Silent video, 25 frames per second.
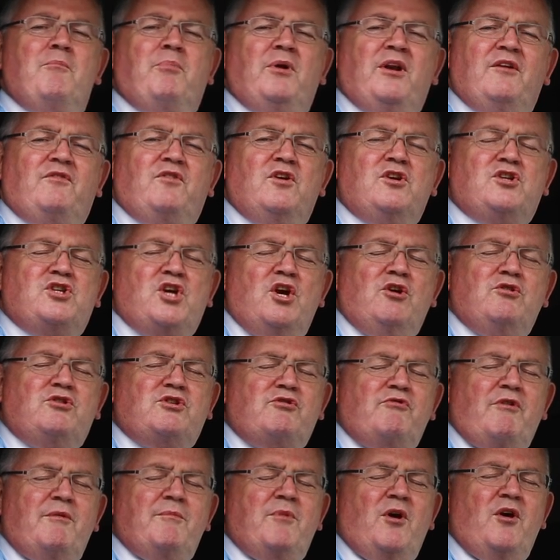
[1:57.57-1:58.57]
but if you
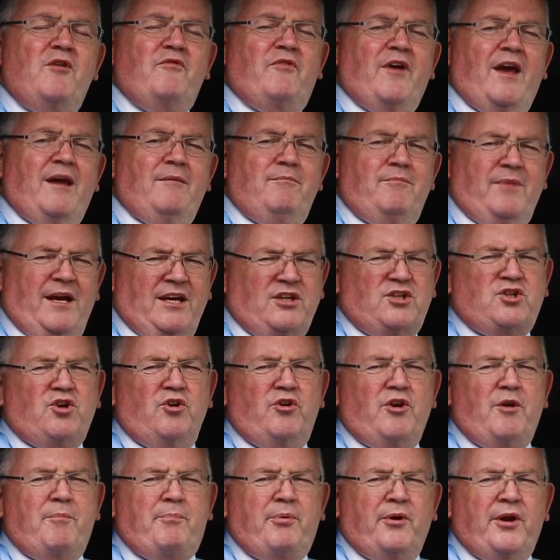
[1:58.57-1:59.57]
choose to remove it, make
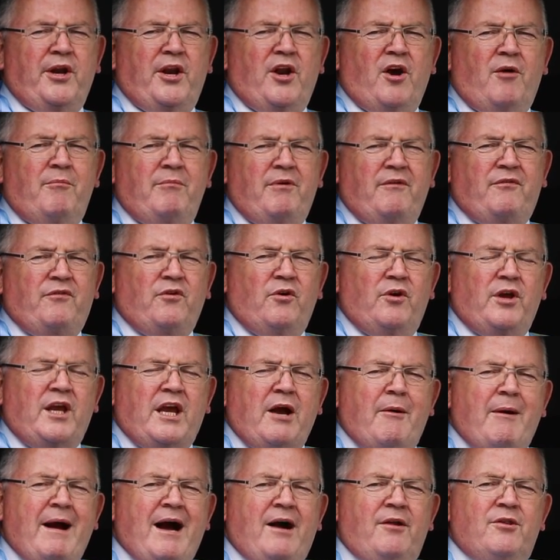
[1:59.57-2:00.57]
sure you put it on before
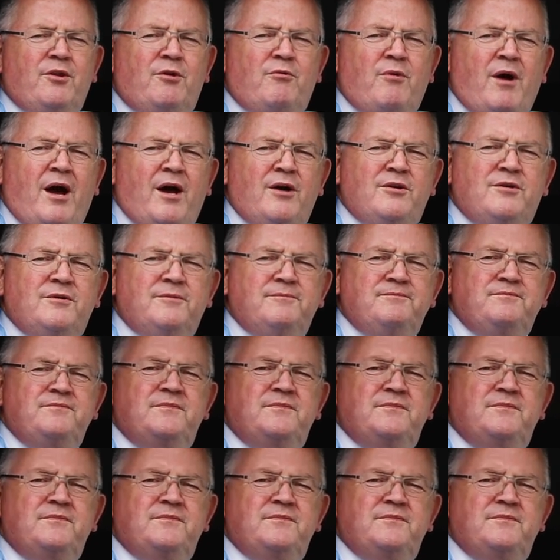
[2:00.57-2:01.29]
you go out on the road.